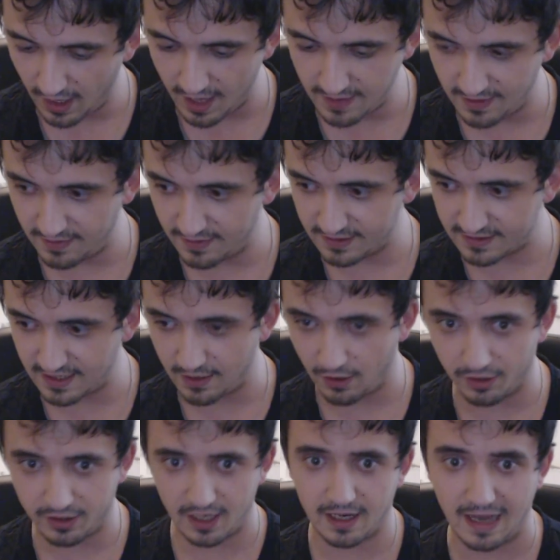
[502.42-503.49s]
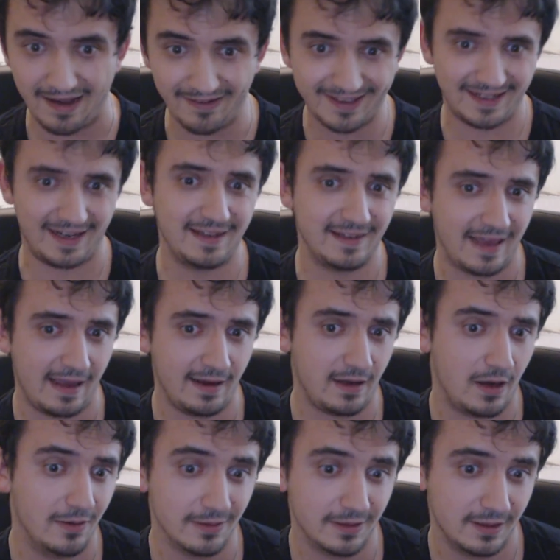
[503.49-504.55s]
and then they say, okay, how can I
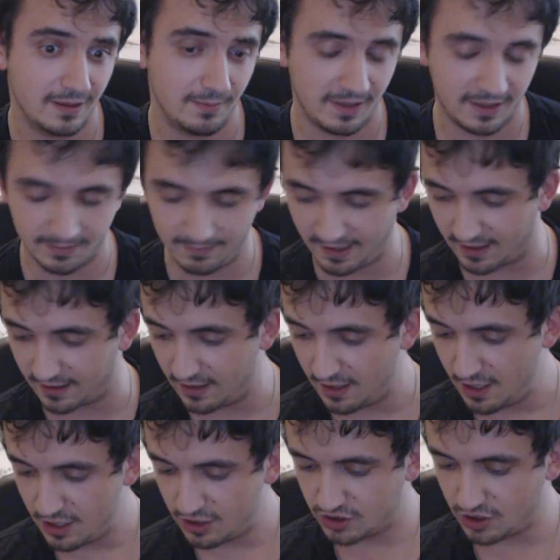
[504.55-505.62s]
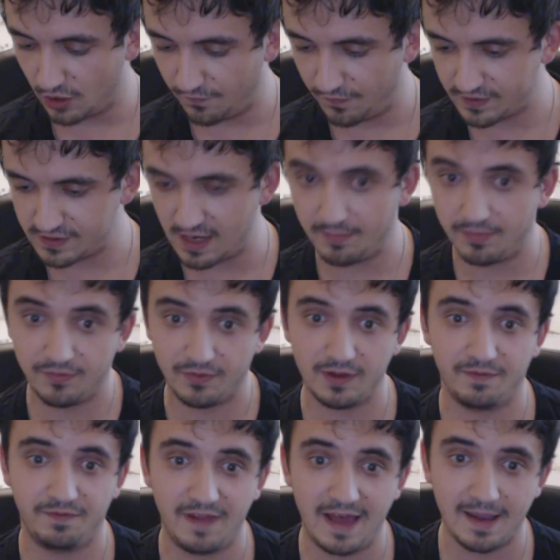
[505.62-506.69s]
make it better? So for example, for
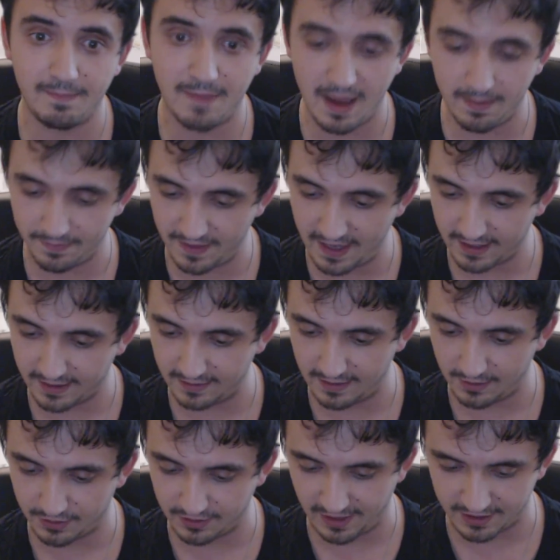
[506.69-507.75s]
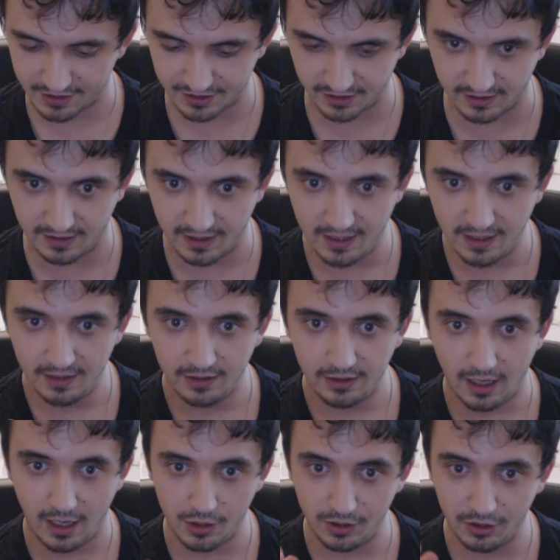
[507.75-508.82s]
the flag map, you can actually
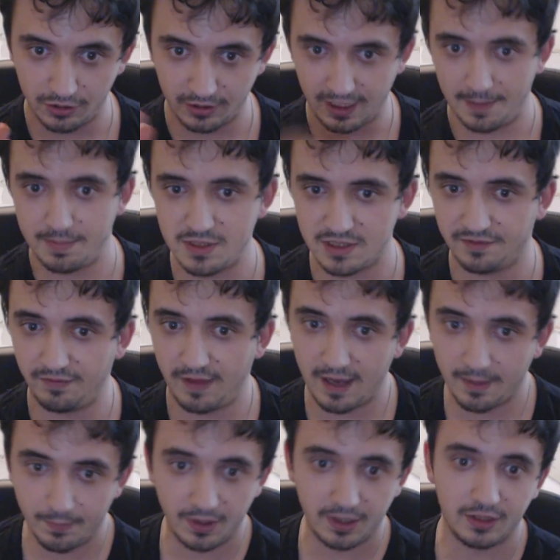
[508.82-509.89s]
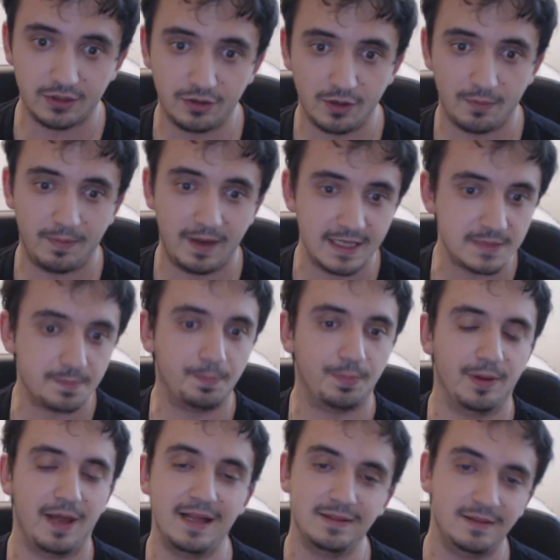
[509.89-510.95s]
you need to capture the flag, bring it to your base,
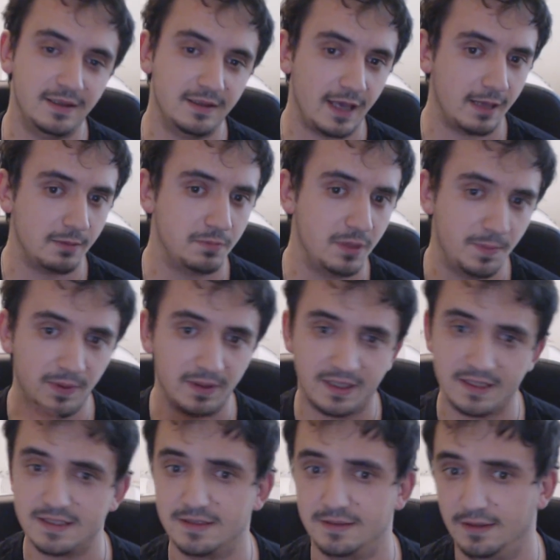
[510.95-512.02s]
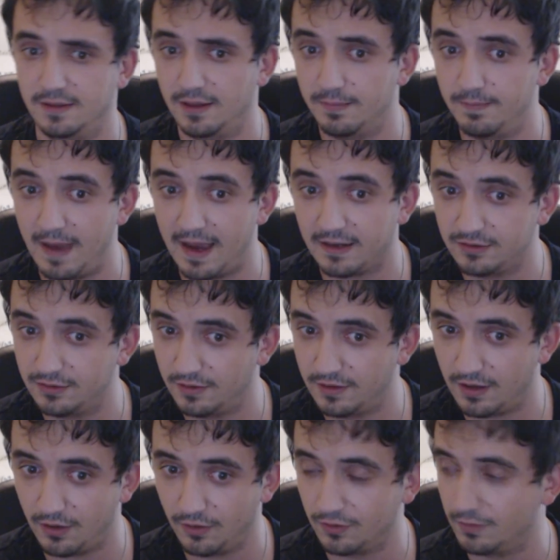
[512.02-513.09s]
plant it, and people can steal it back to
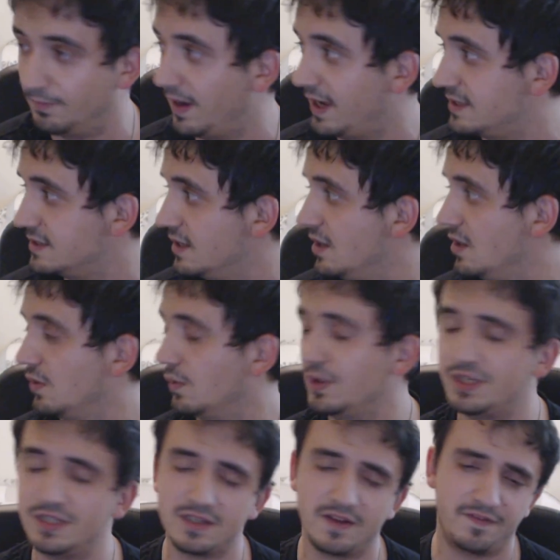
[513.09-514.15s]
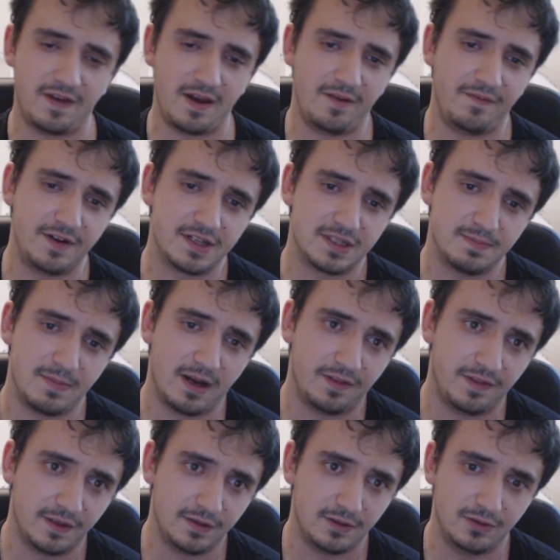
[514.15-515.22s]
their own base, which is a very
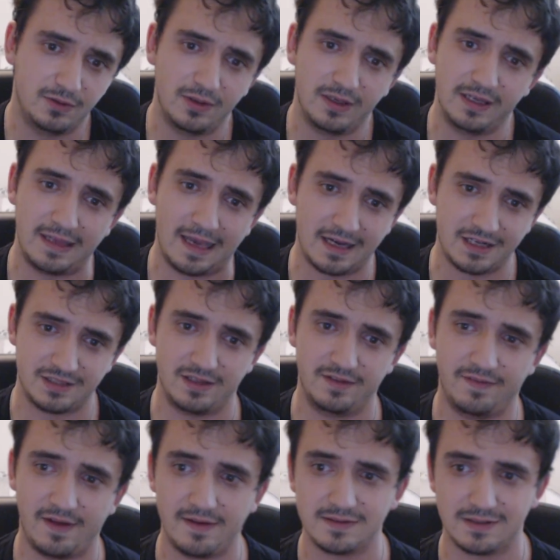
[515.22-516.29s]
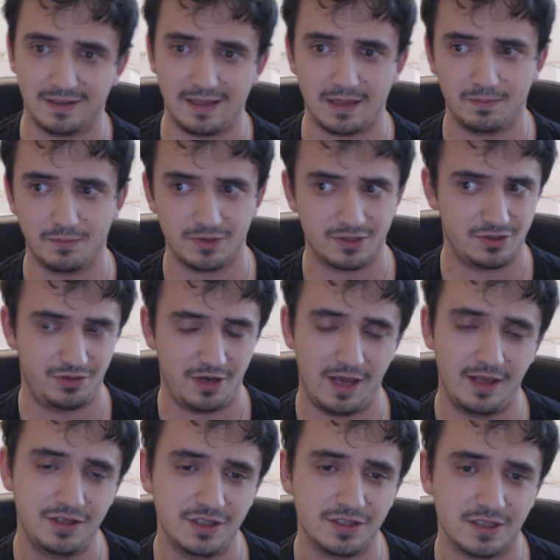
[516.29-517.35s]
smart thing to do. It actually involves a lot more
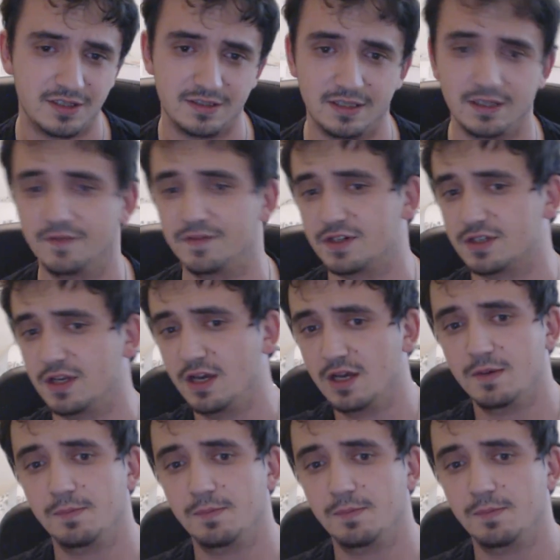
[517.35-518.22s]
strategies instead of just